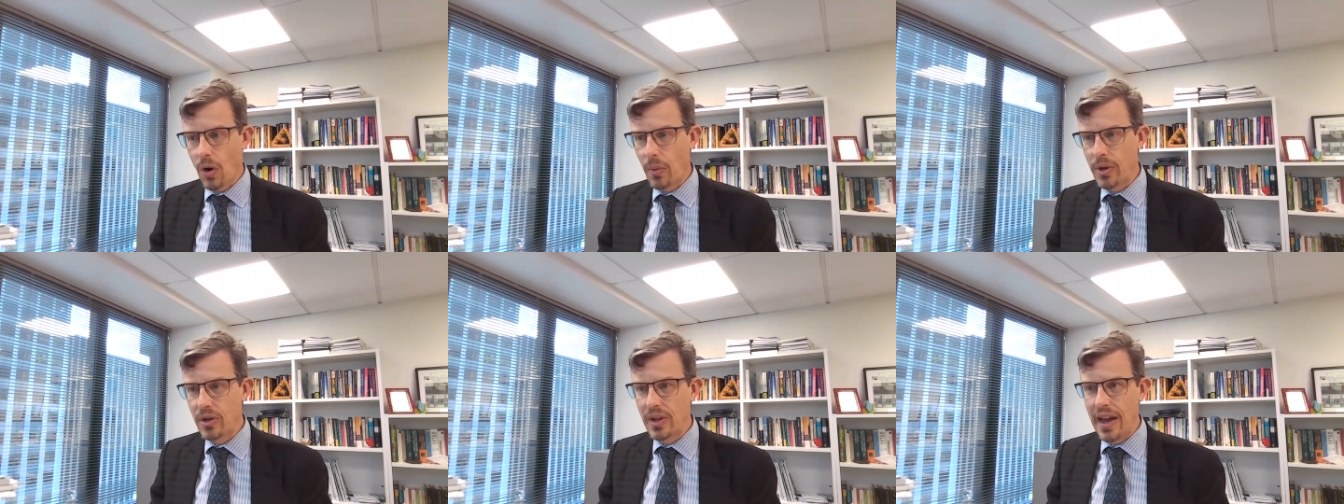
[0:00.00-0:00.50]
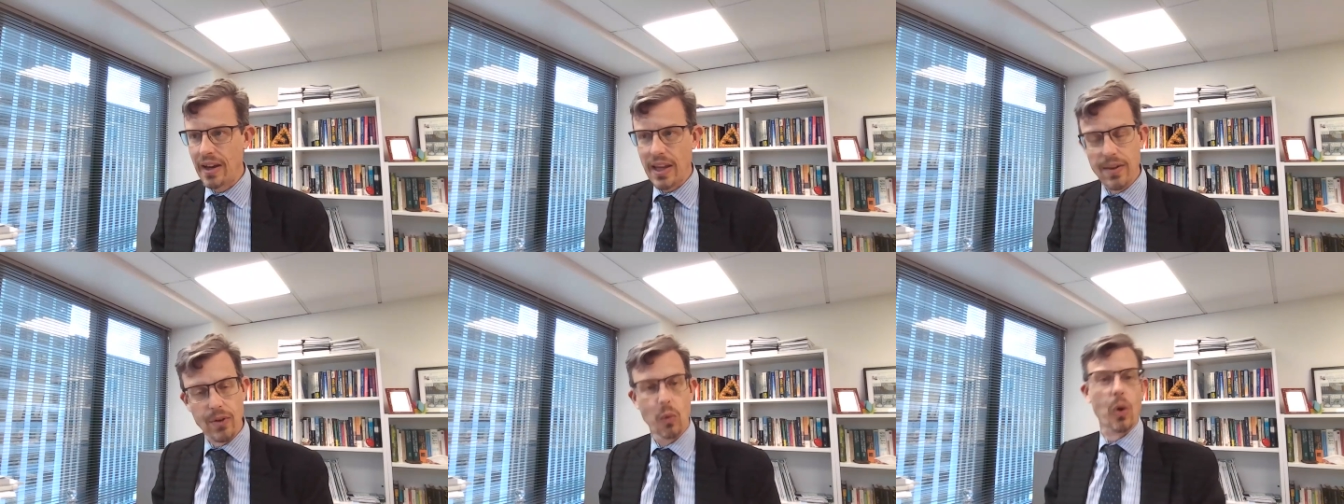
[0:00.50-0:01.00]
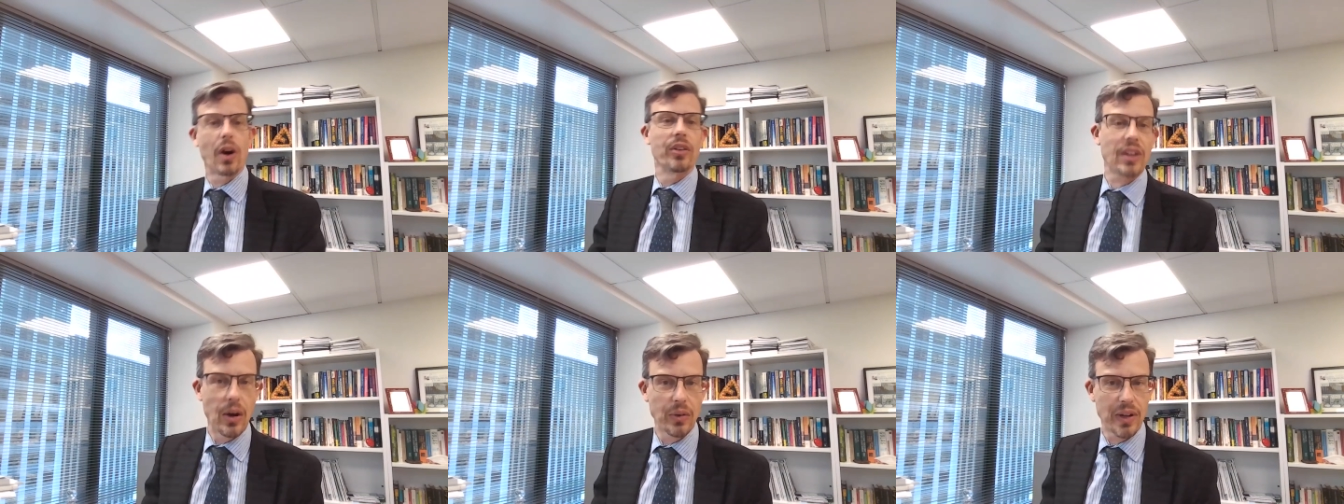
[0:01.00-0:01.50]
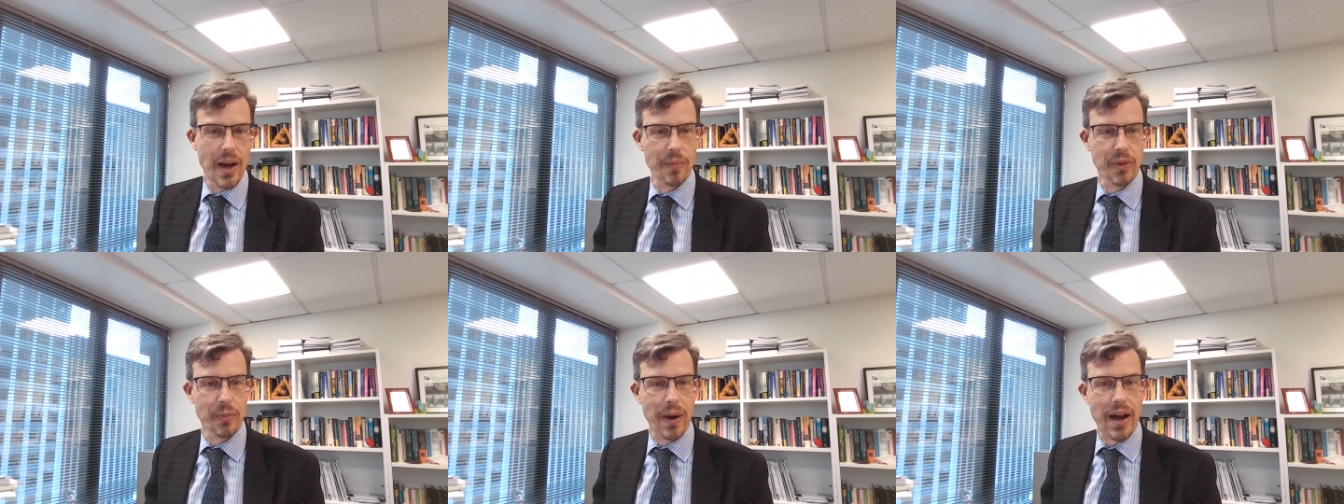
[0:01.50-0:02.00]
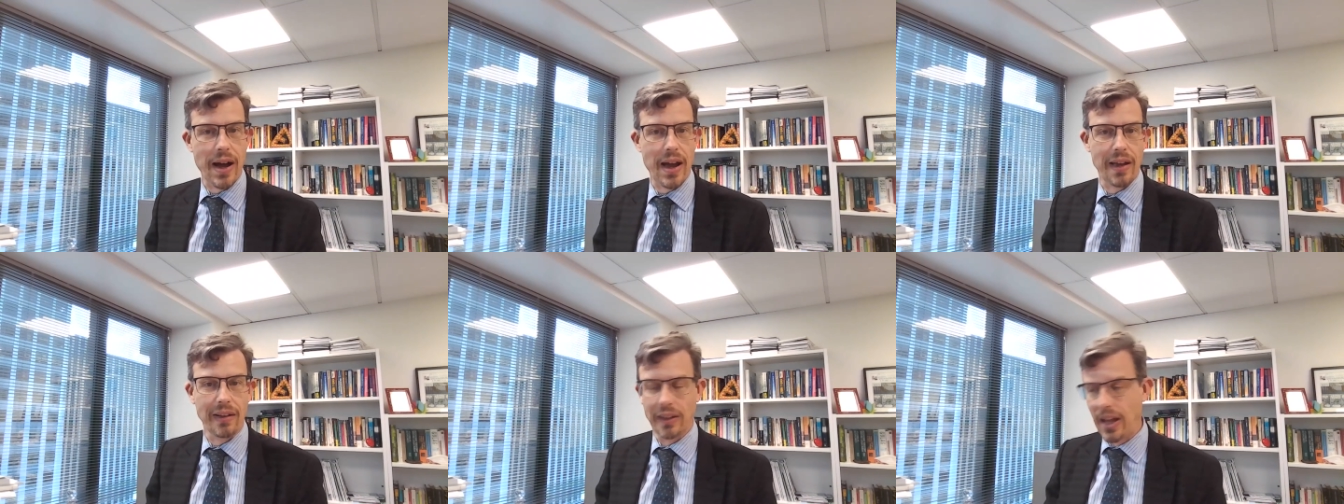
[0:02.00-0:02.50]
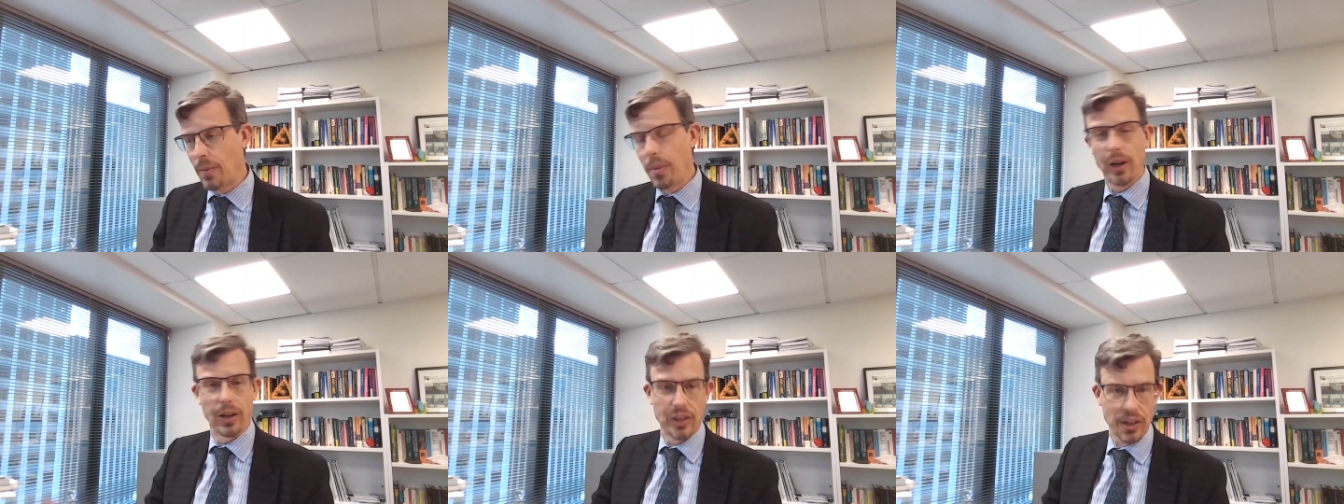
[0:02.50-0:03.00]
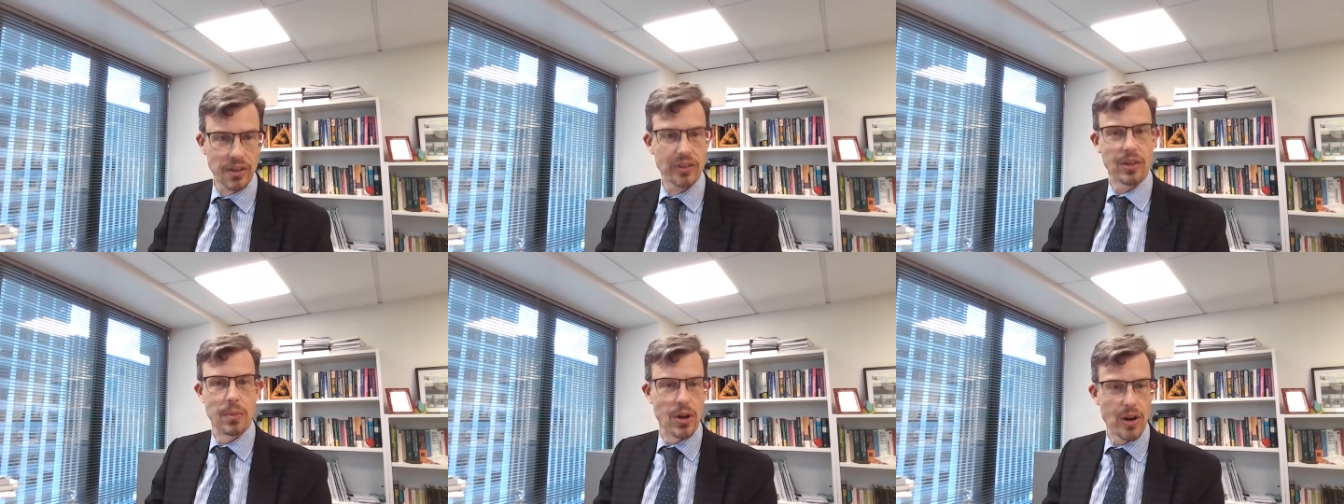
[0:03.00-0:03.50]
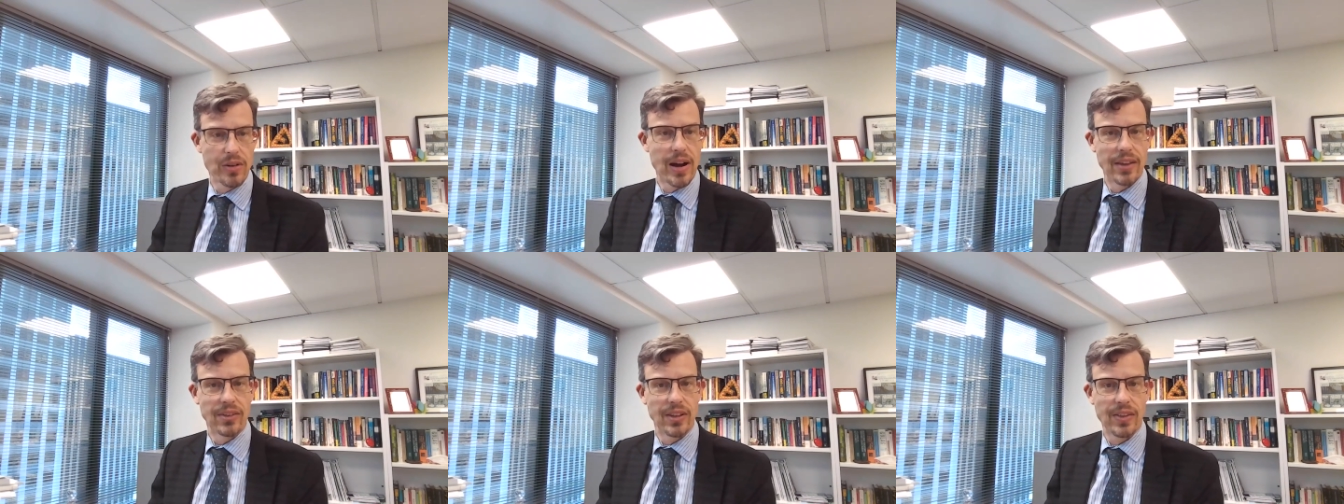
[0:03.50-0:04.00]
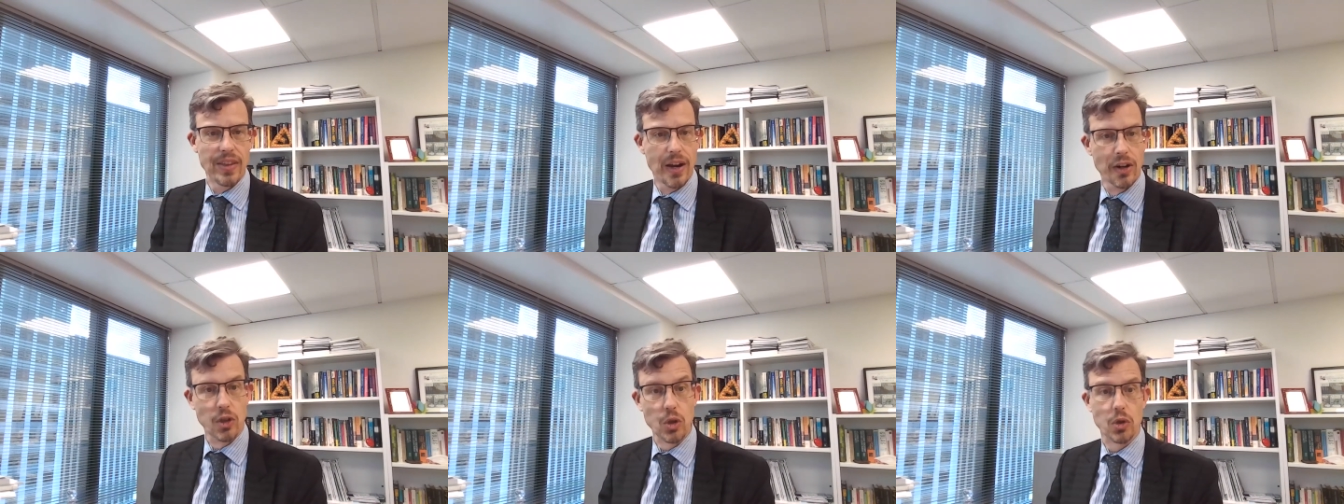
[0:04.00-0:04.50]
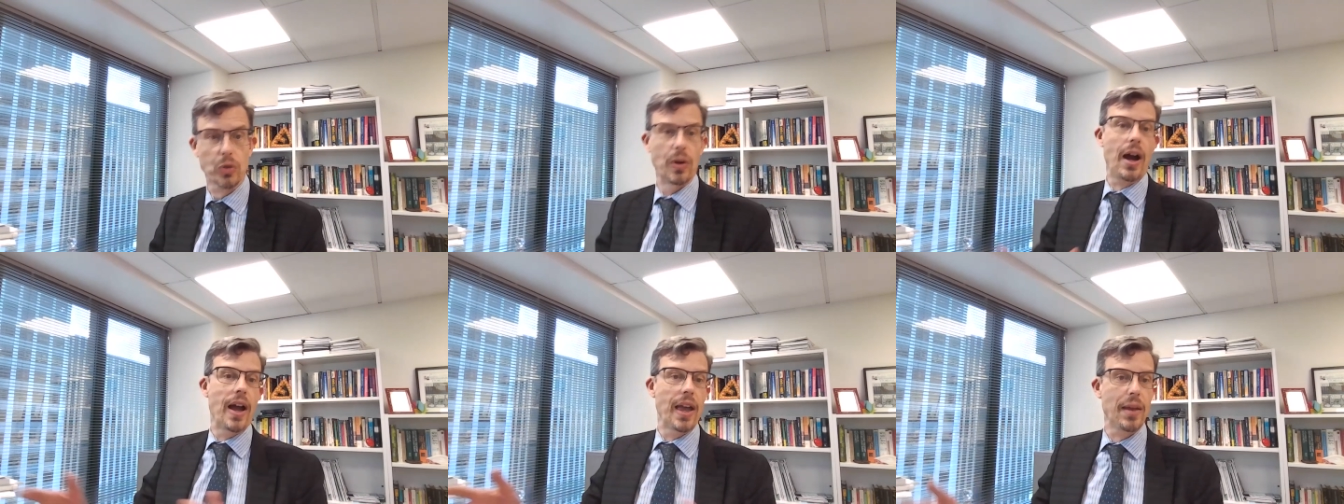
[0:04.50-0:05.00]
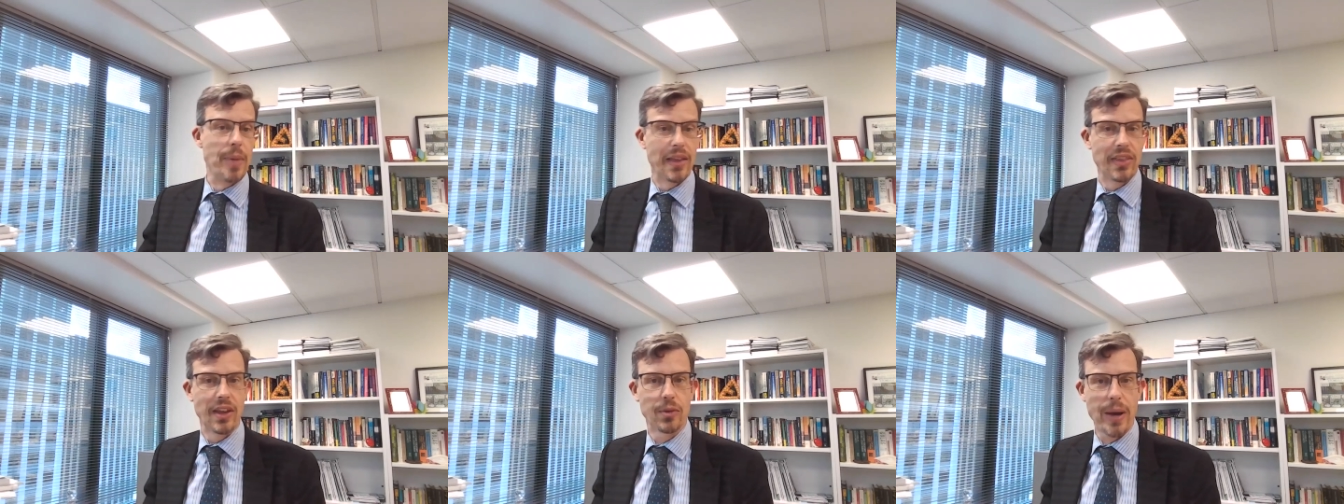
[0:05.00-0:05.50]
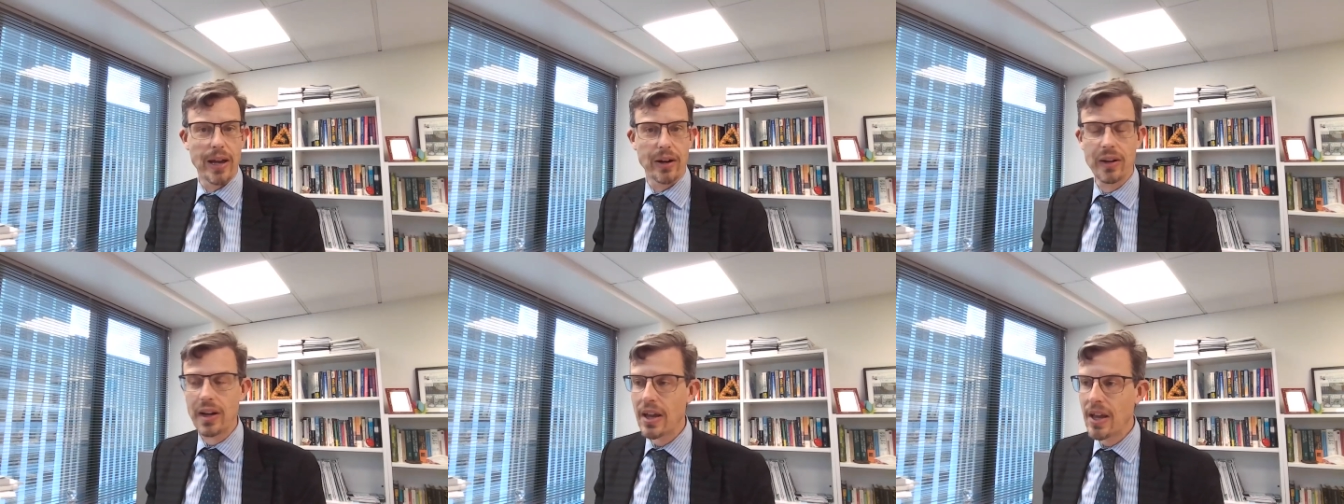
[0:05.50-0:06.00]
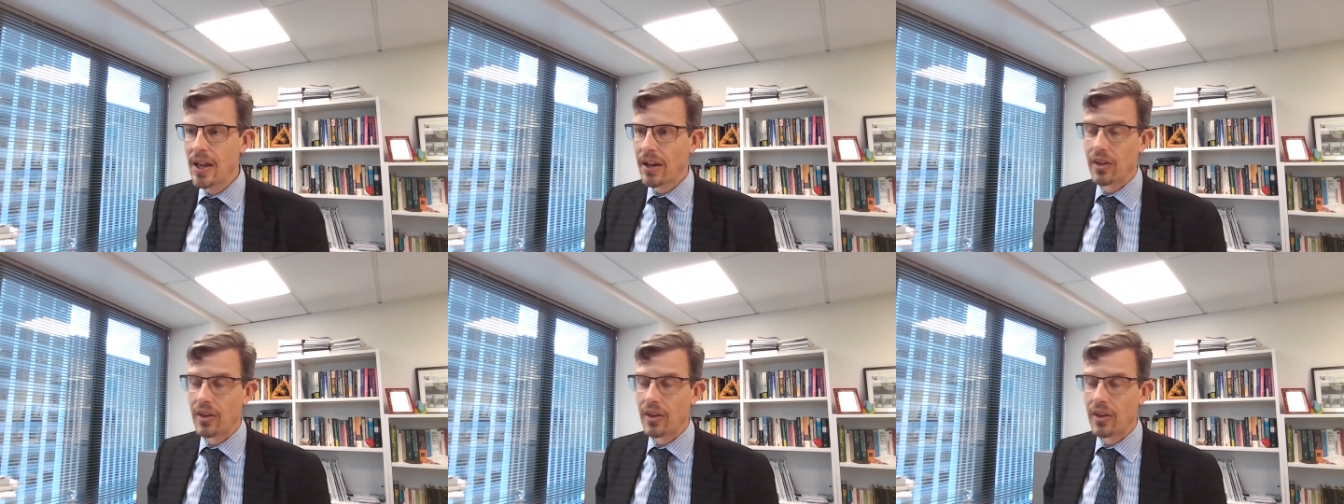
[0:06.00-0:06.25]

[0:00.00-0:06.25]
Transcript: or would you get even worse outcomes by letting politicians and bureaucrats in there to try and make things better?